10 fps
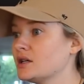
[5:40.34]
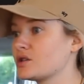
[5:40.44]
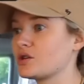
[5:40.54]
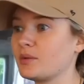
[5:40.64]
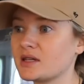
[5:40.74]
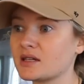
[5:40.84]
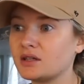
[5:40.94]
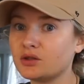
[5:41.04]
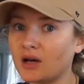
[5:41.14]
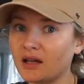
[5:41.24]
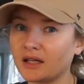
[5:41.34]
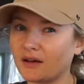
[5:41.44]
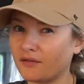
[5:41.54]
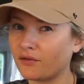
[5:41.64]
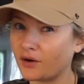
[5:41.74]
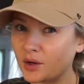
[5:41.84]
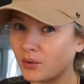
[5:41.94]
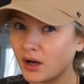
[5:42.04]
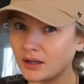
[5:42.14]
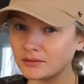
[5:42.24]
So basically you got like a free
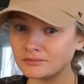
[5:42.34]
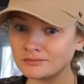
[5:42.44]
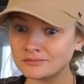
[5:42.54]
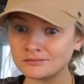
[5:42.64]
one.